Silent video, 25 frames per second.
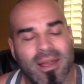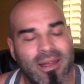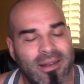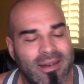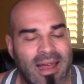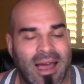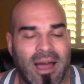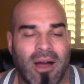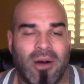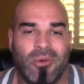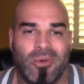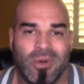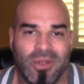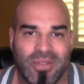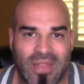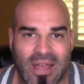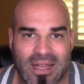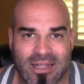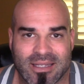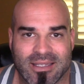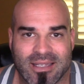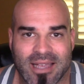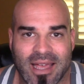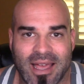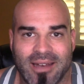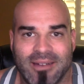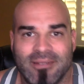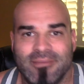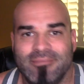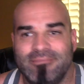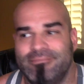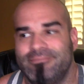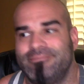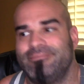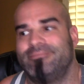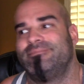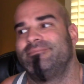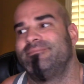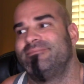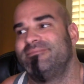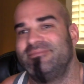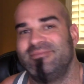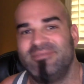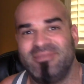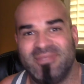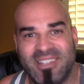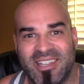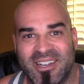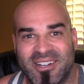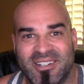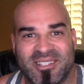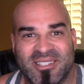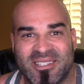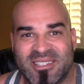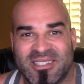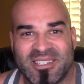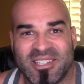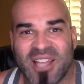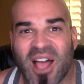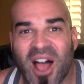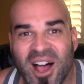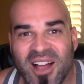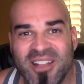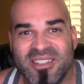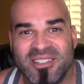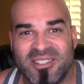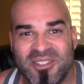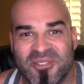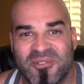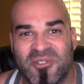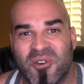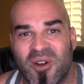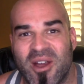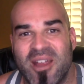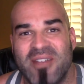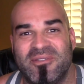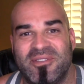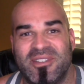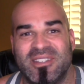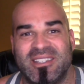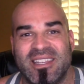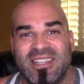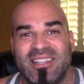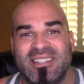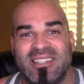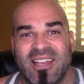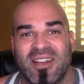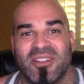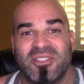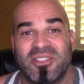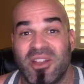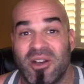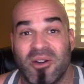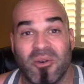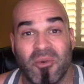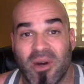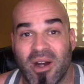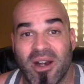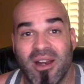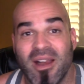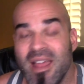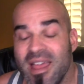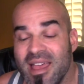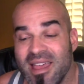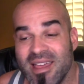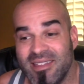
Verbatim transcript: Now, with that said, there's tons of great physiques out there where